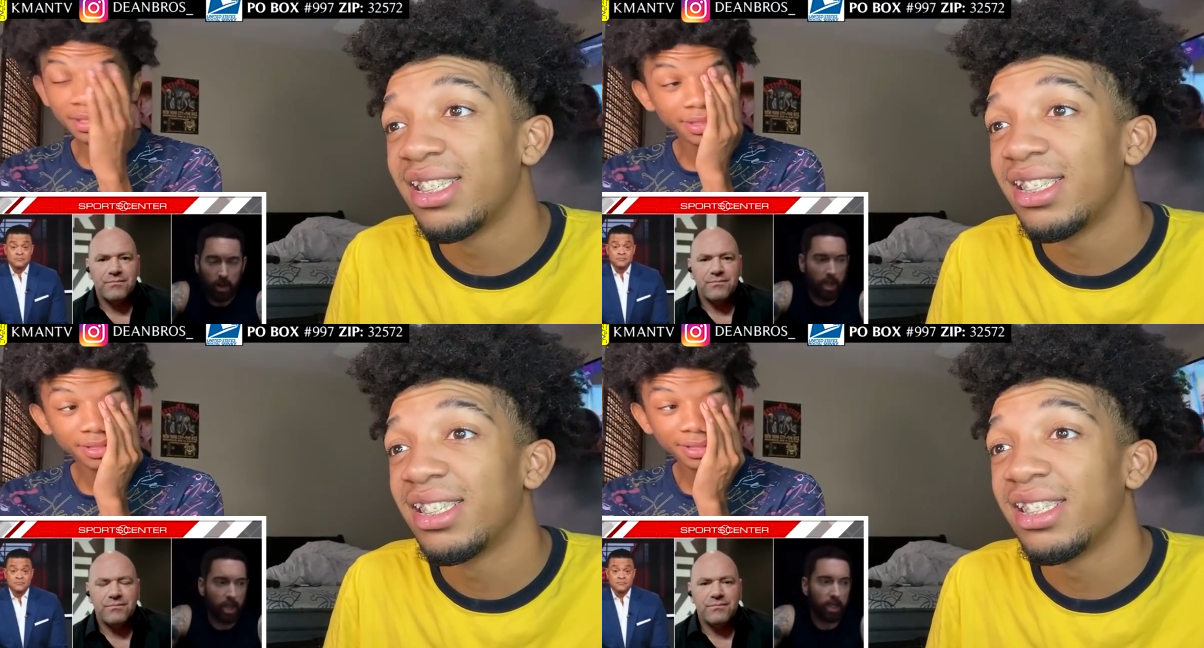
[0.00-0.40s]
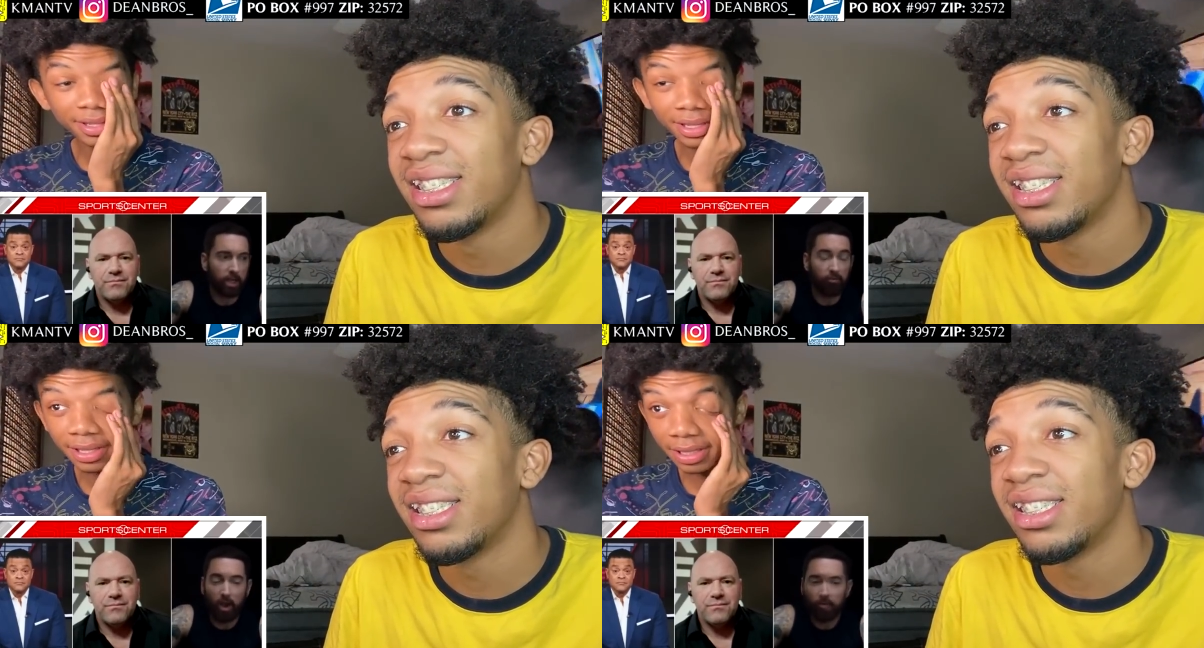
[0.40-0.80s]

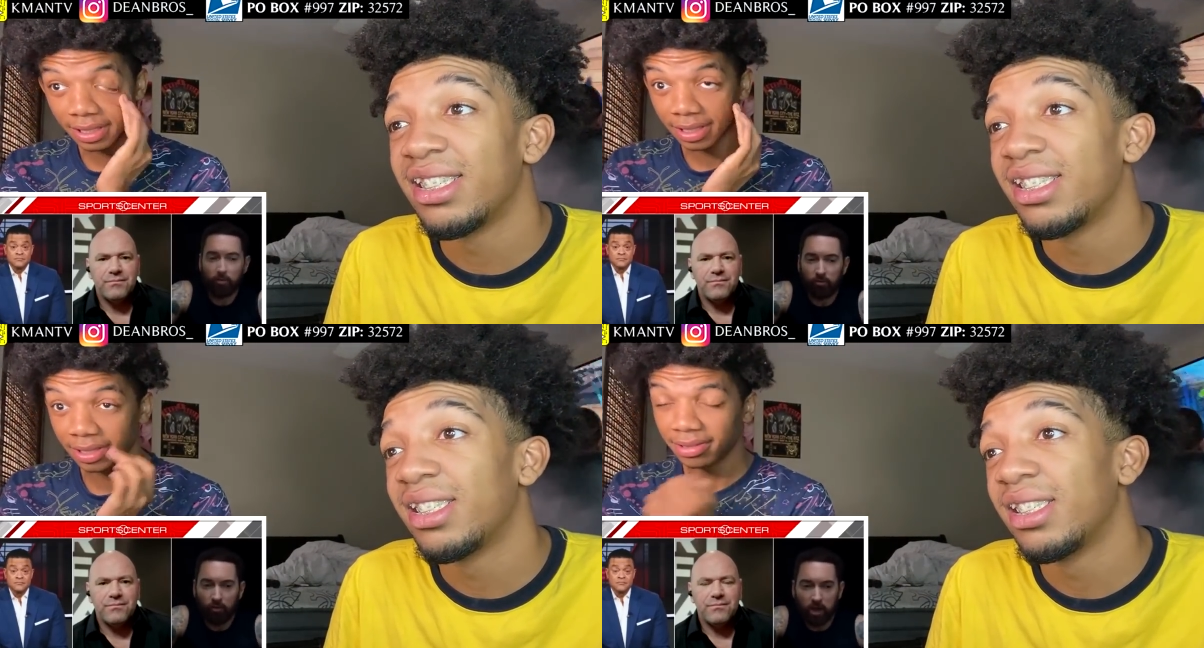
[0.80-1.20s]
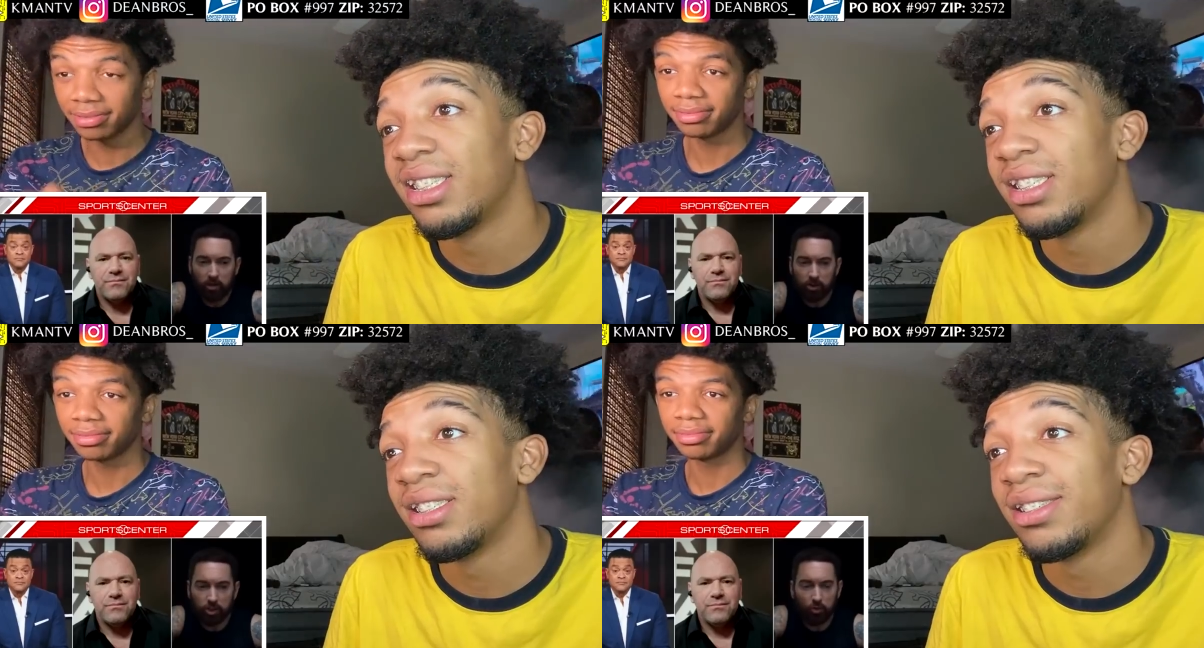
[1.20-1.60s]
Speaker 1: And if every
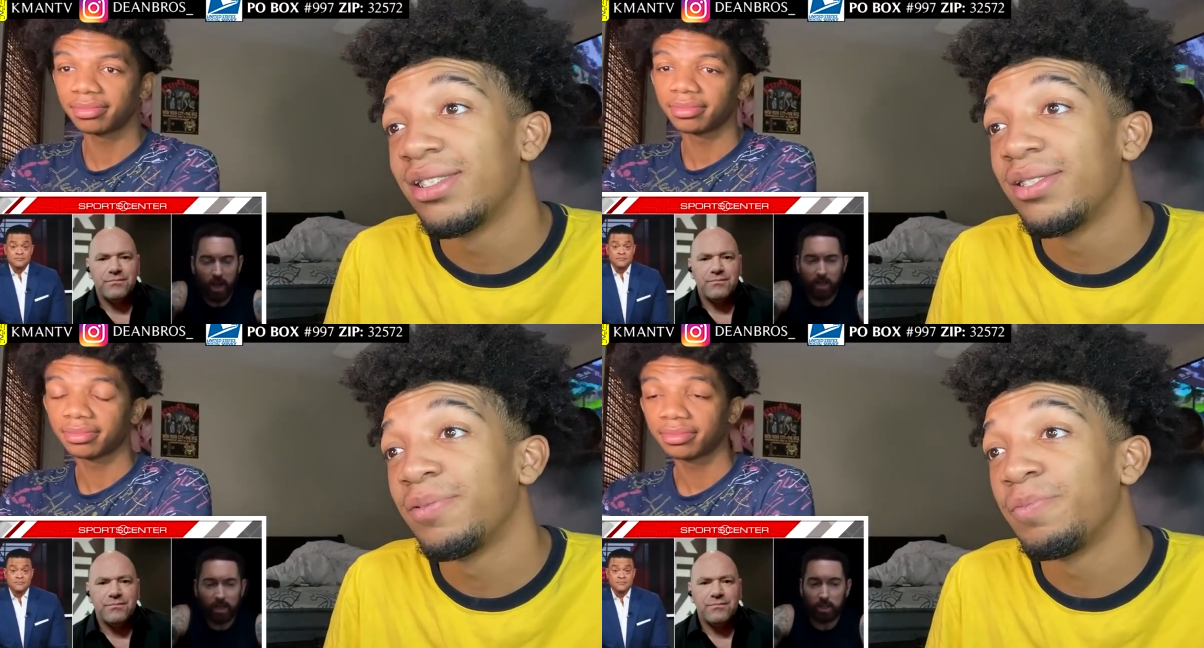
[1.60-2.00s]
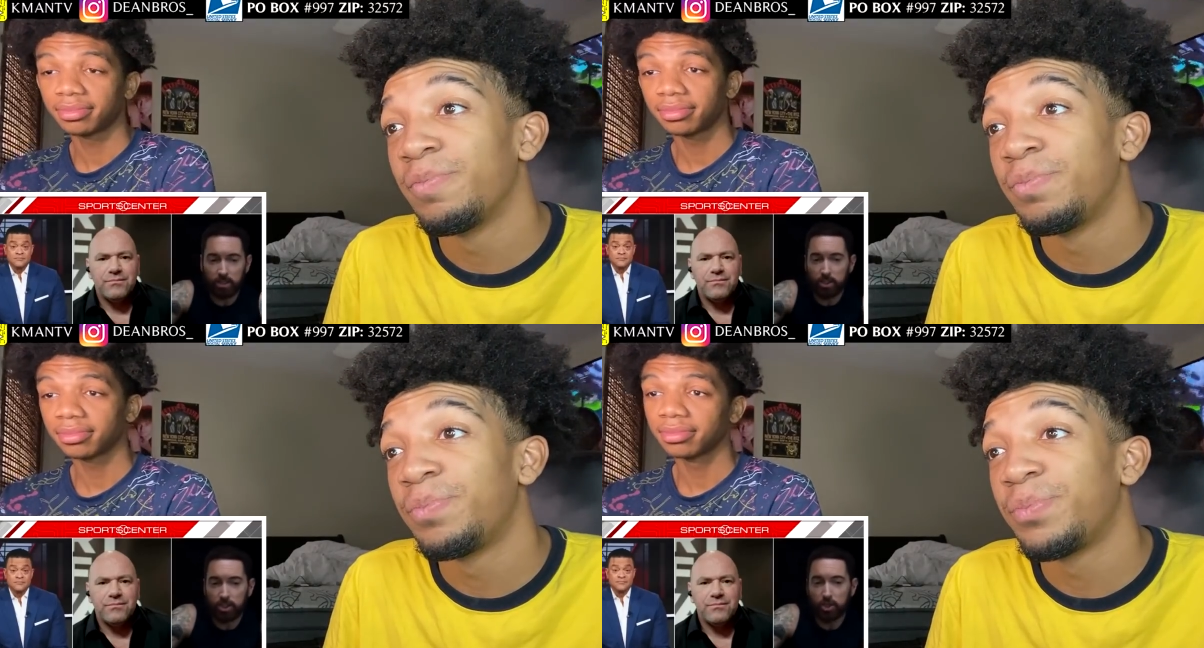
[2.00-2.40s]
fighter that you had listened